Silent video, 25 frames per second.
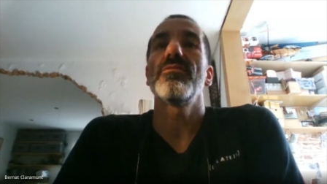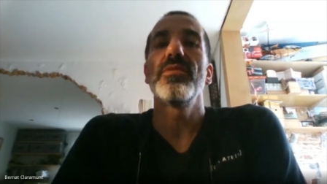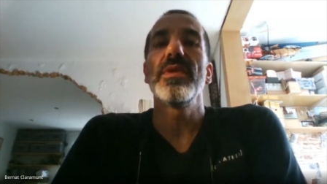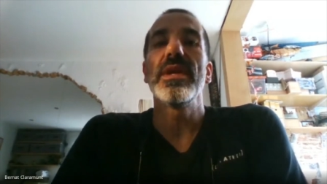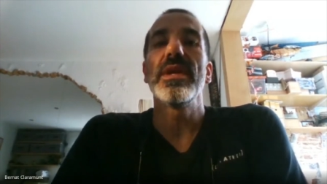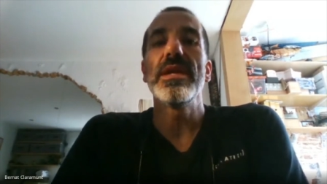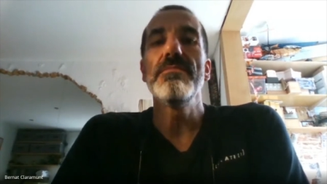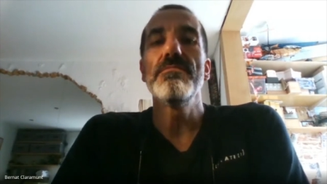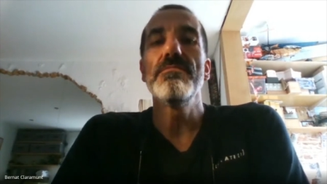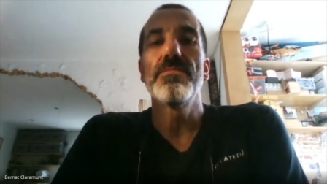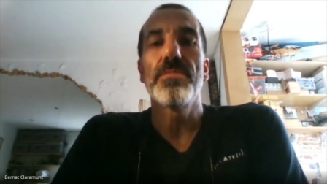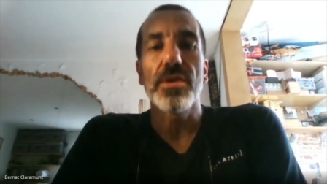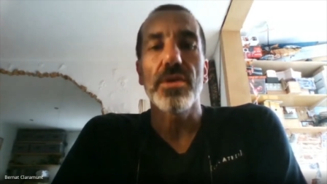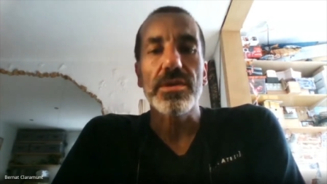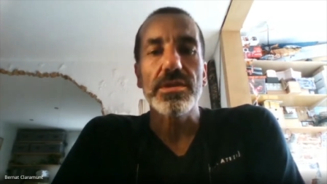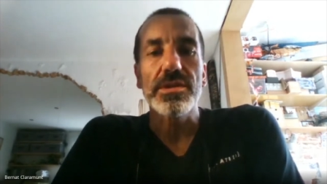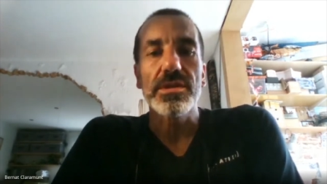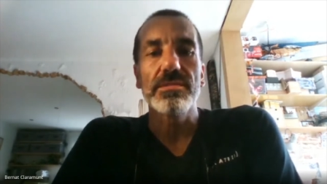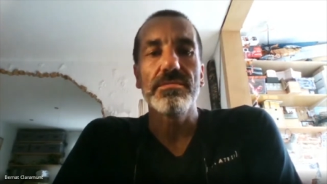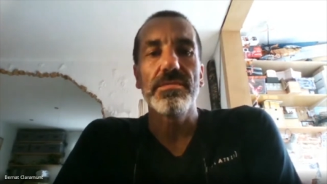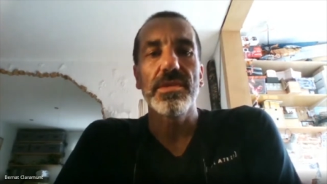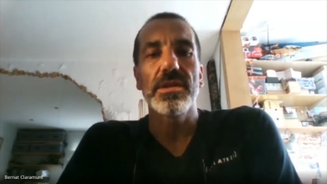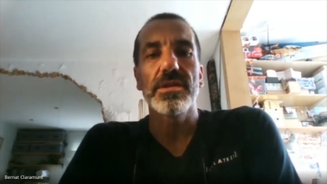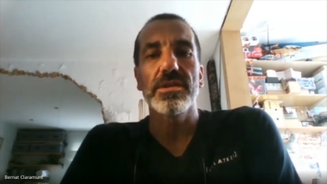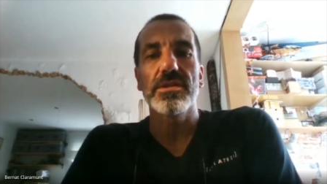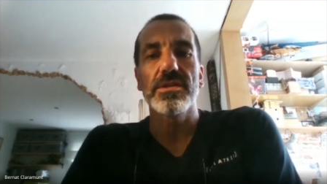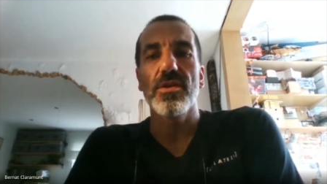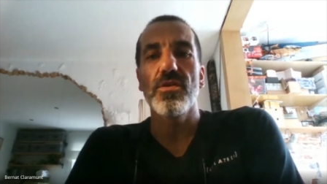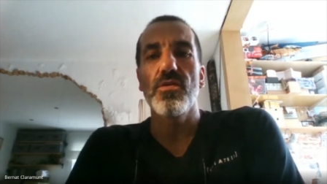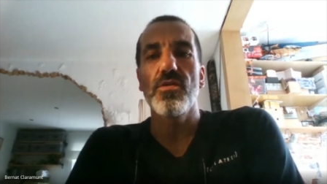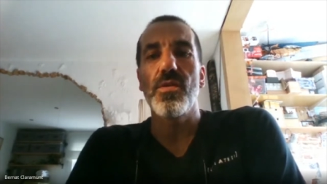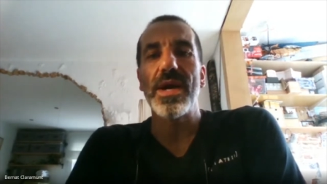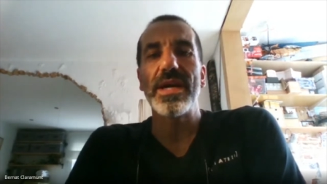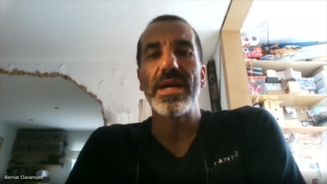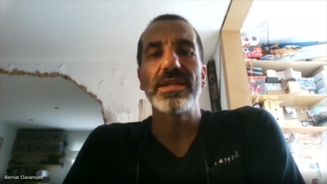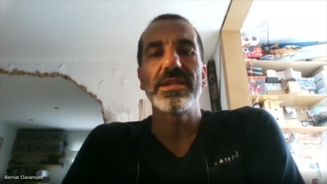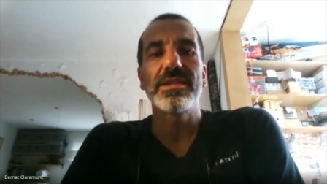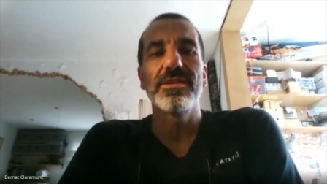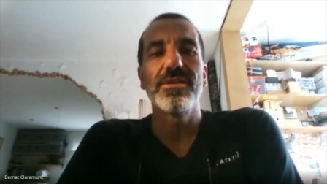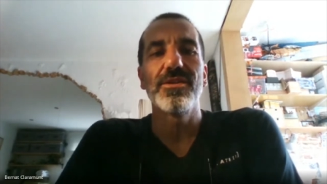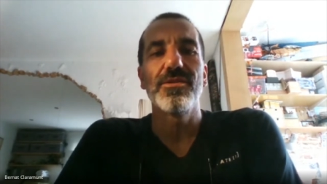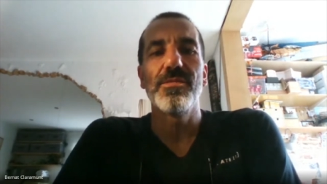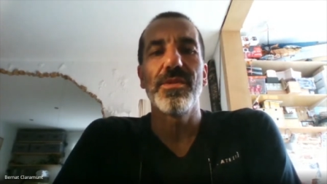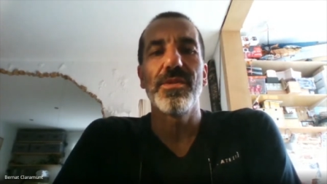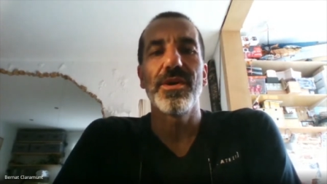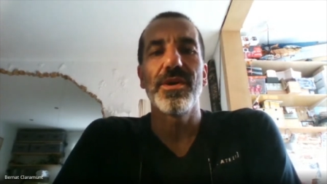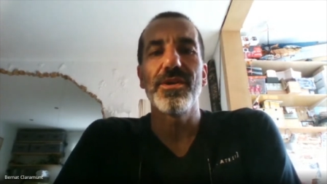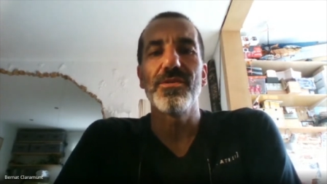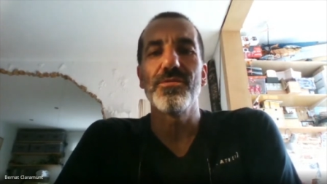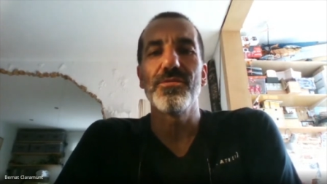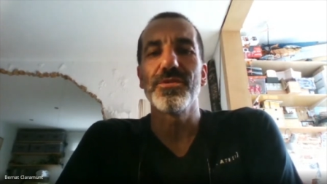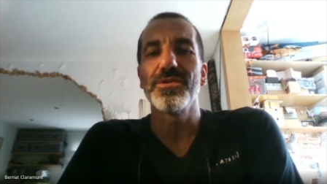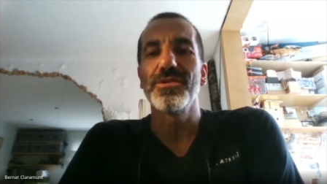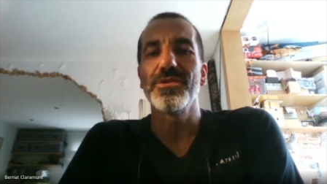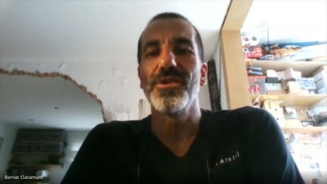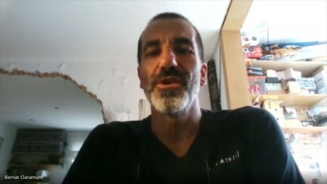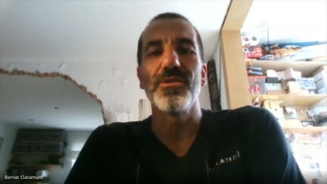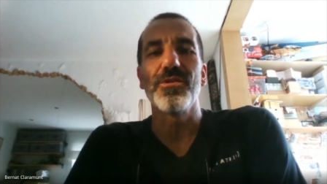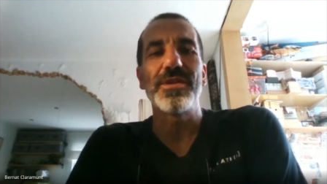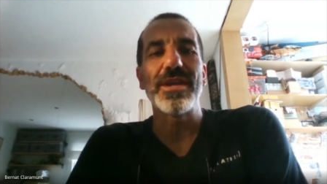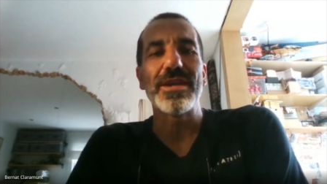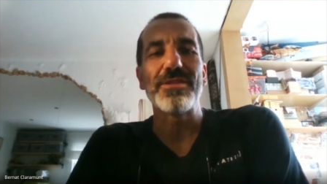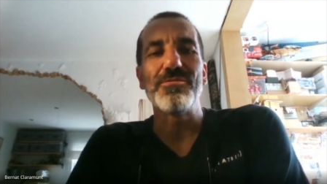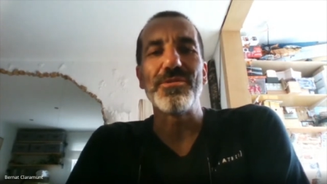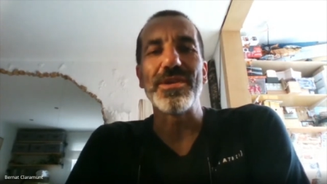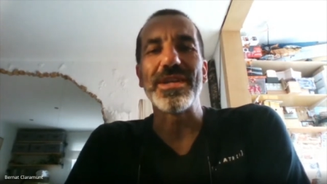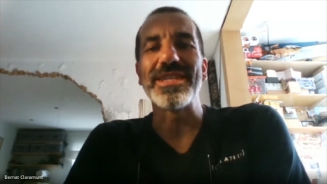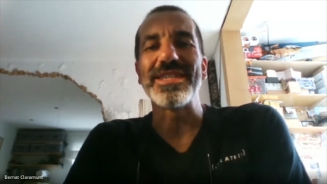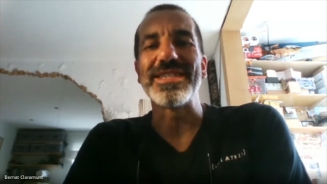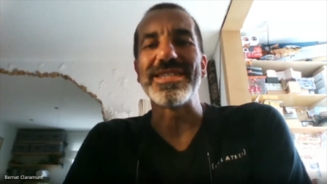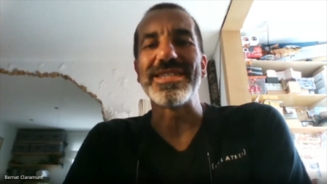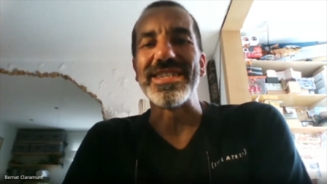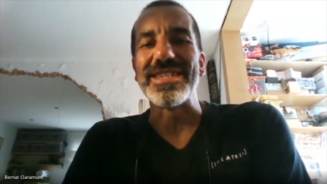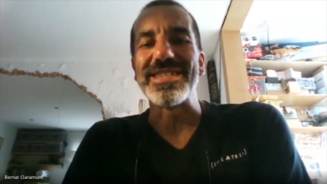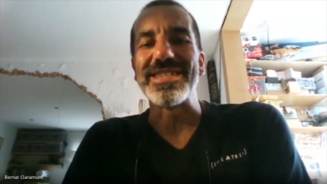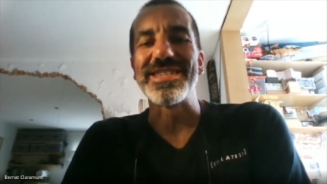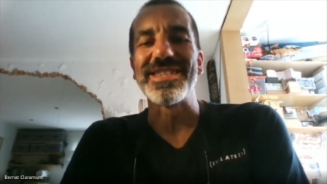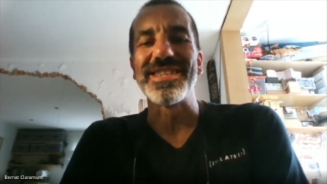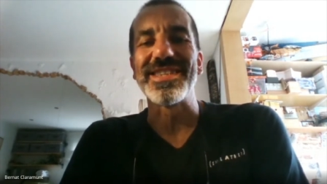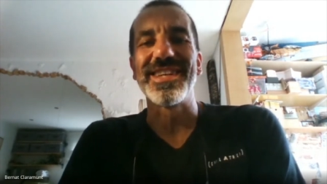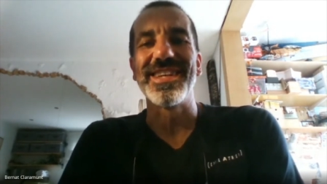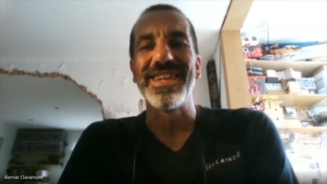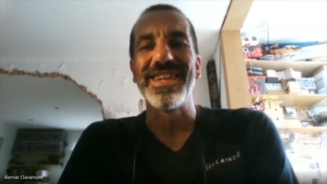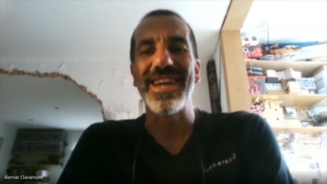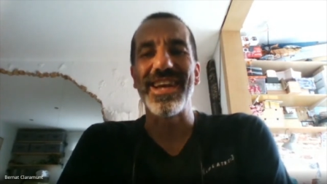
really important because otherwise nobody would know that we exist,